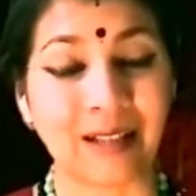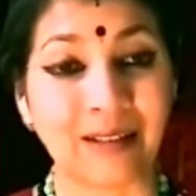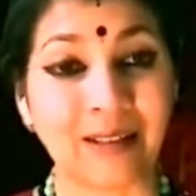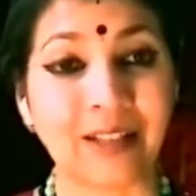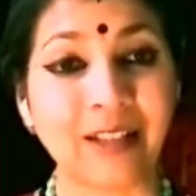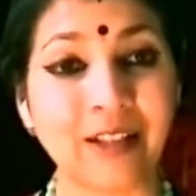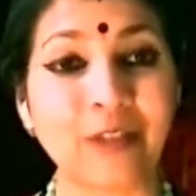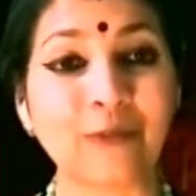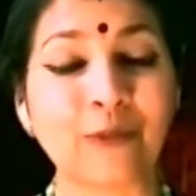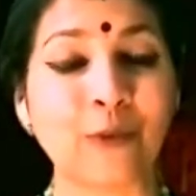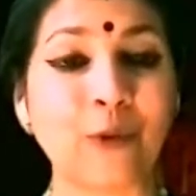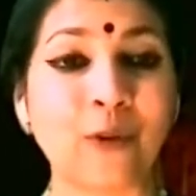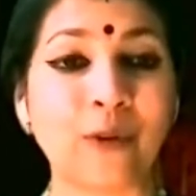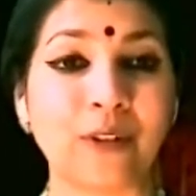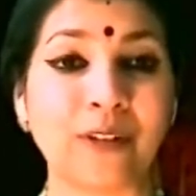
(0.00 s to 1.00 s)
these
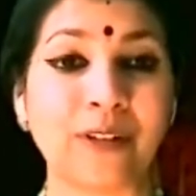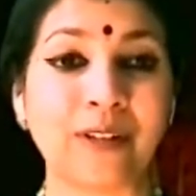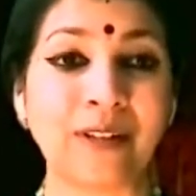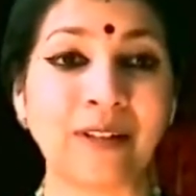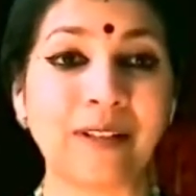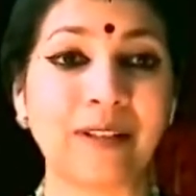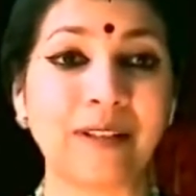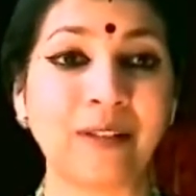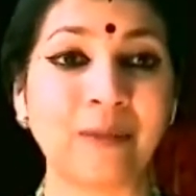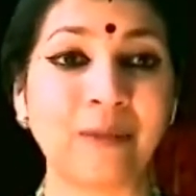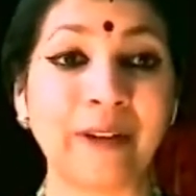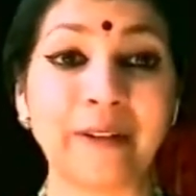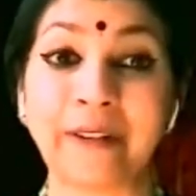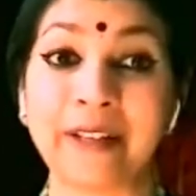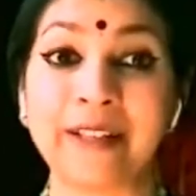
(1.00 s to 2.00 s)
four
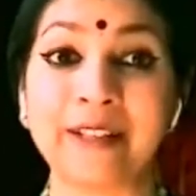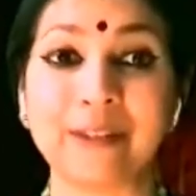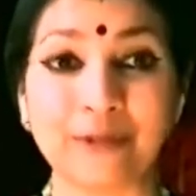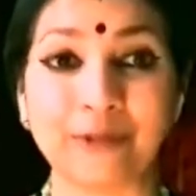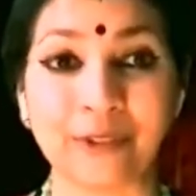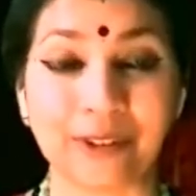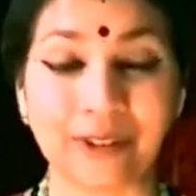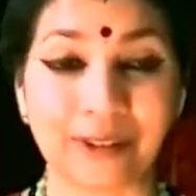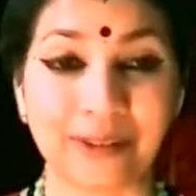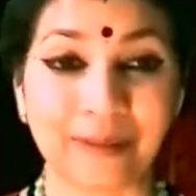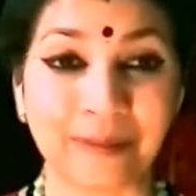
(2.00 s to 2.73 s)
were very different.